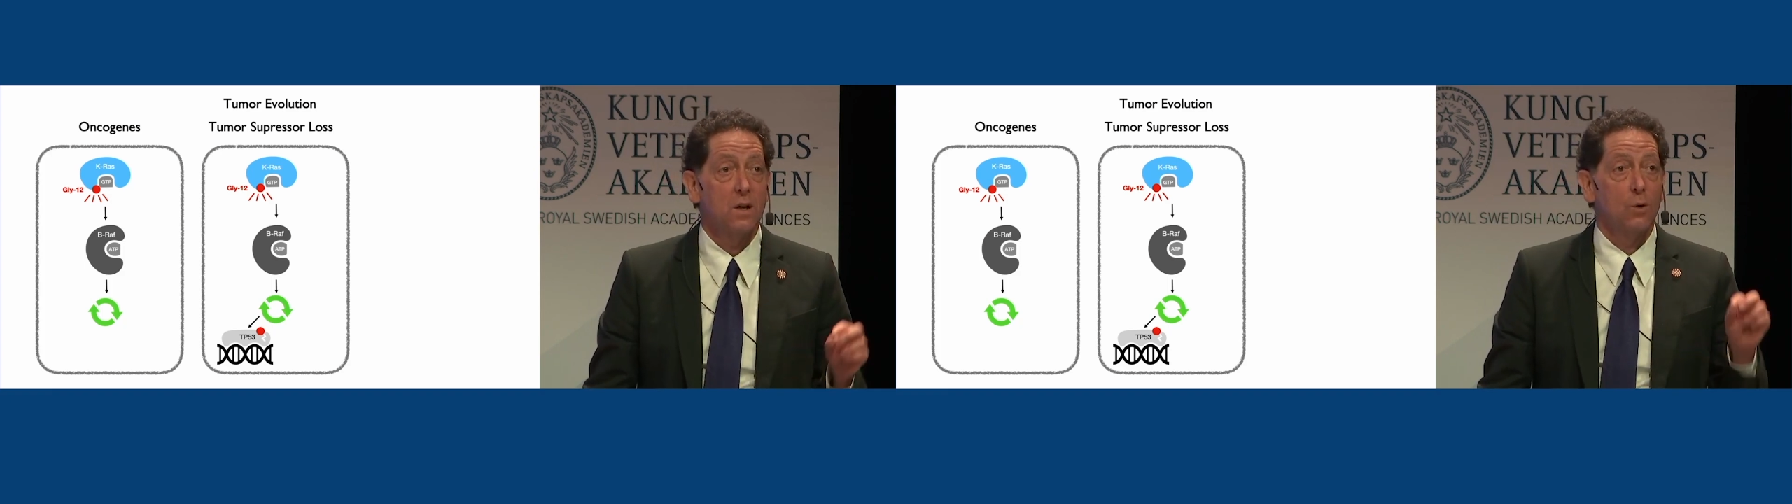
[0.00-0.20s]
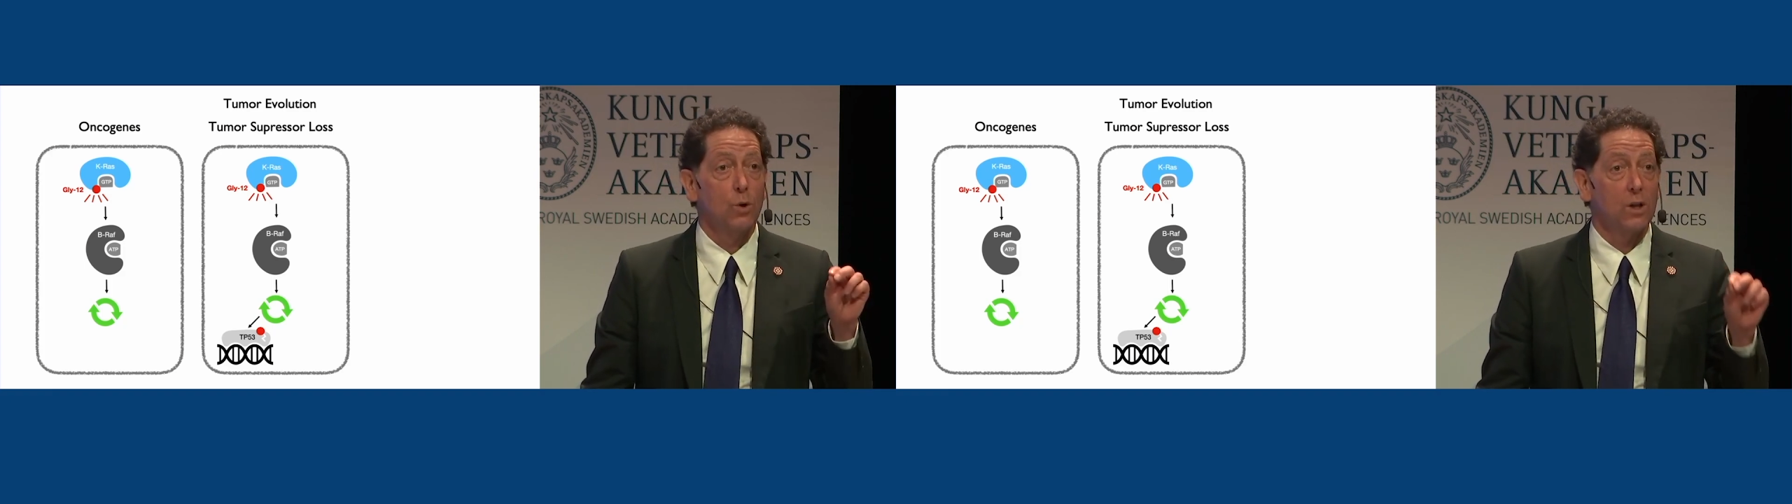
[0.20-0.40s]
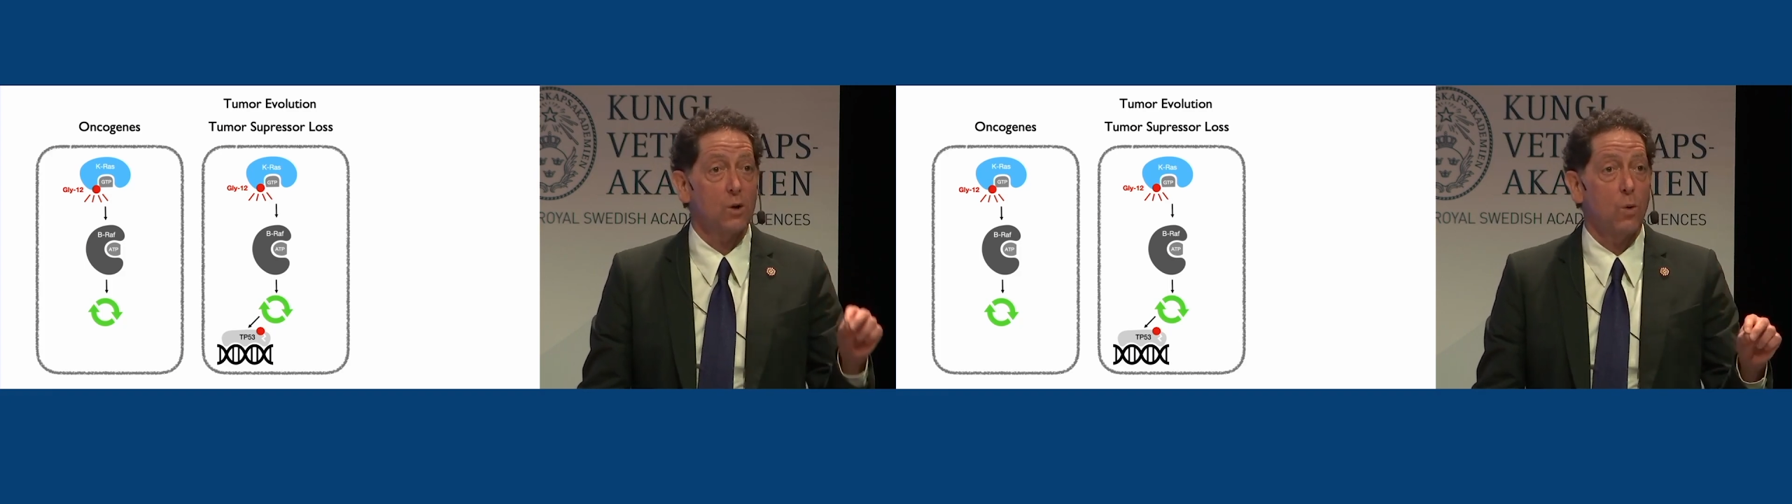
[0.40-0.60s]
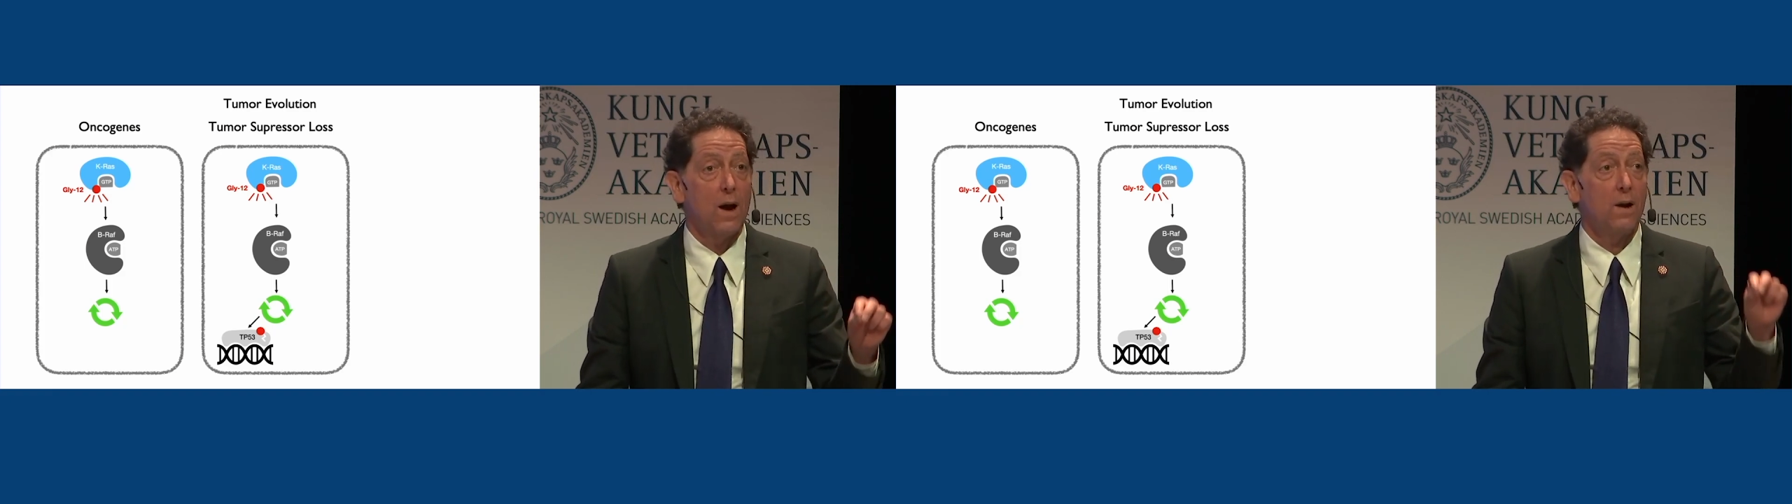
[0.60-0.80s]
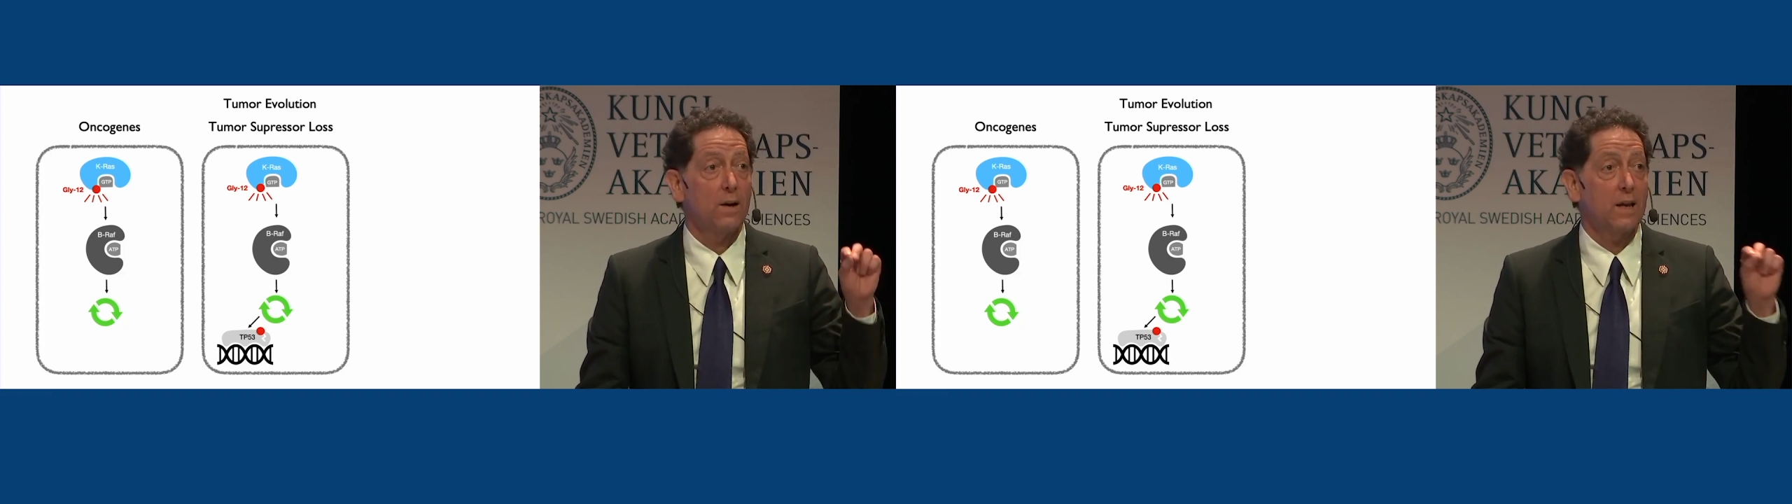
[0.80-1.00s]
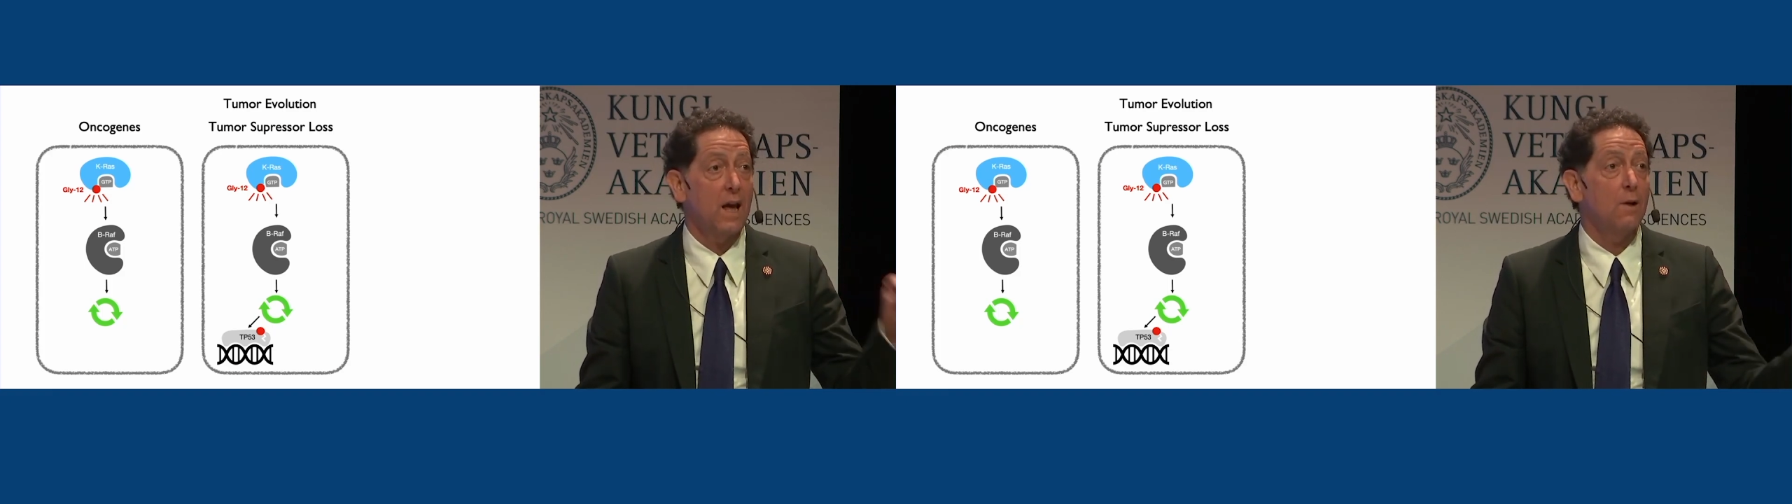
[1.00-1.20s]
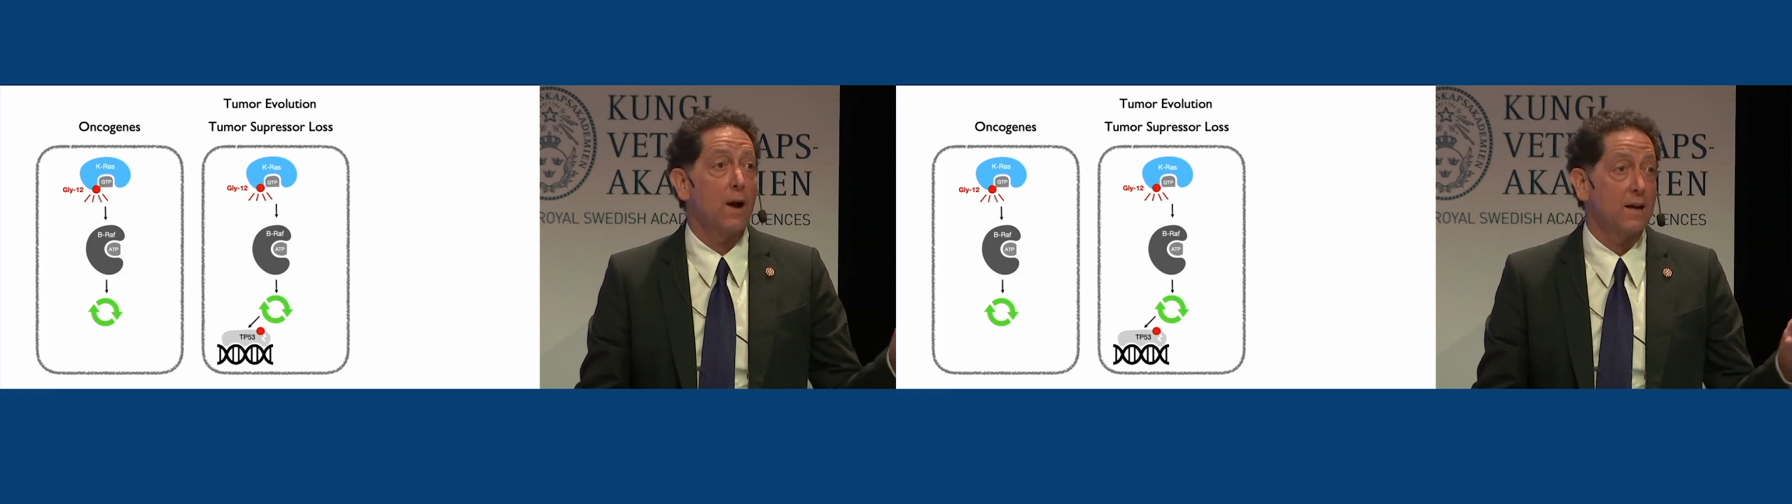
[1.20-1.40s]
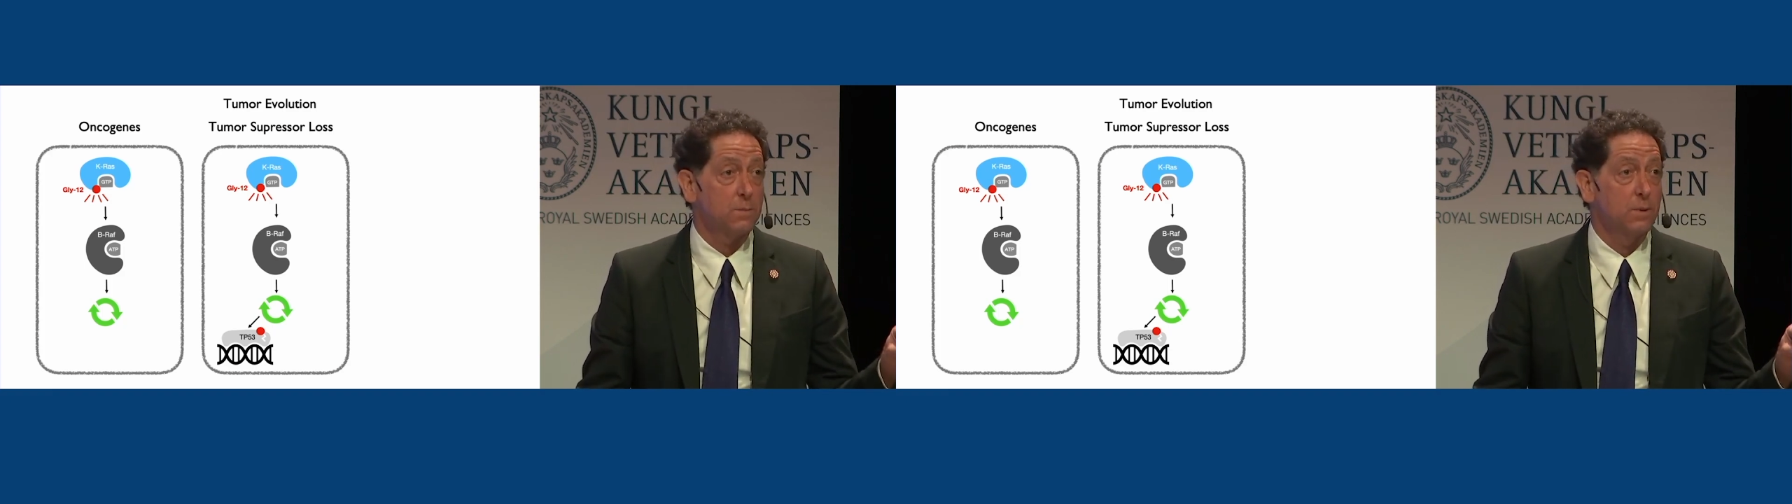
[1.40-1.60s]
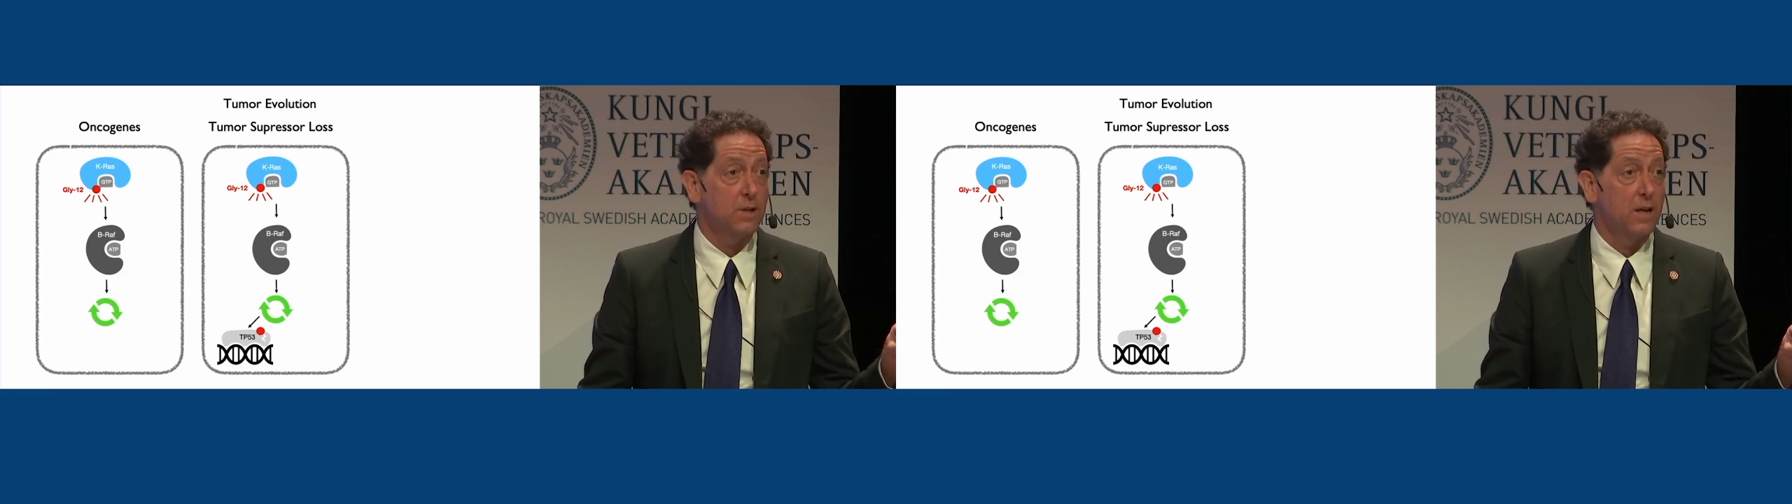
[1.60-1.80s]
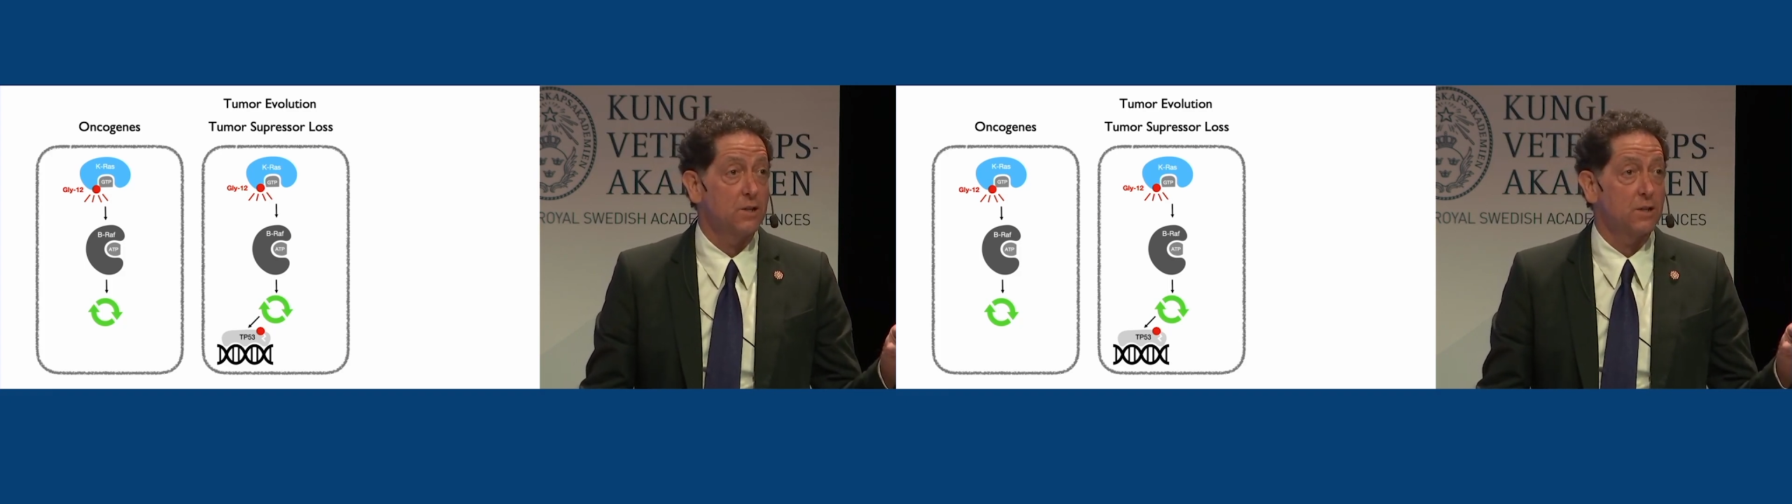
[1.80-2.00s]
will acquire a K-Ras
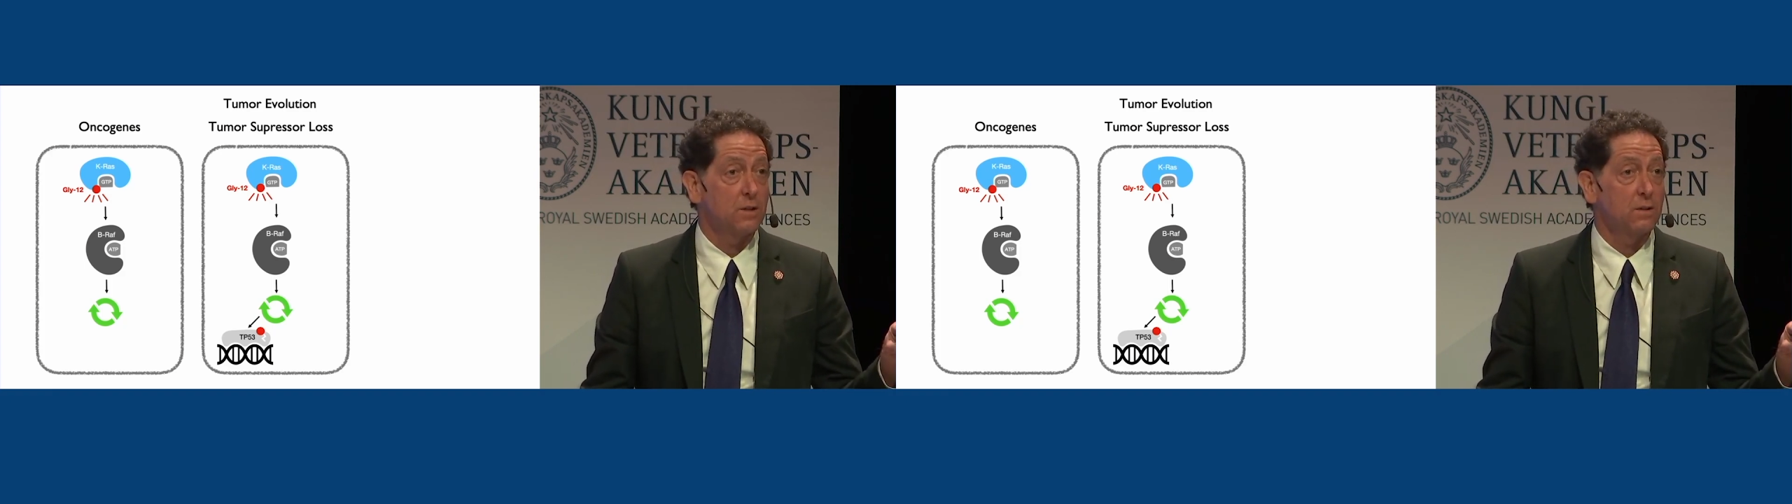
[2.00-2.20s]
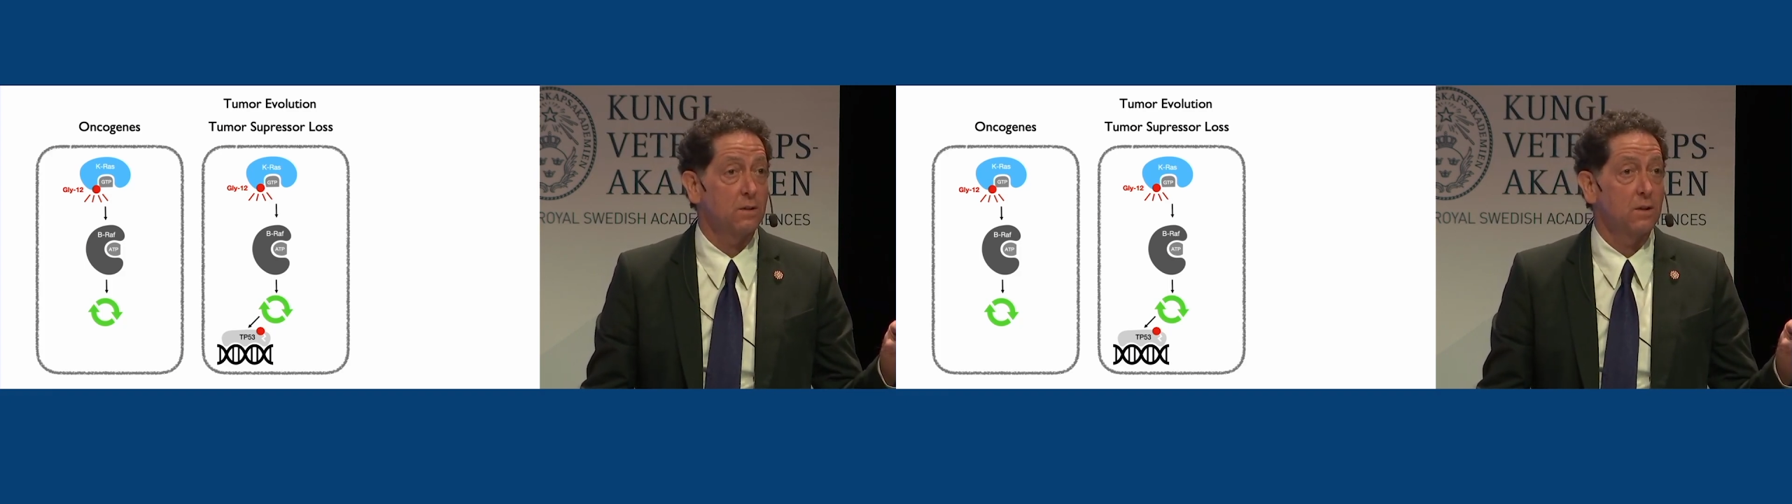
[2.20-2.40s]
mutation,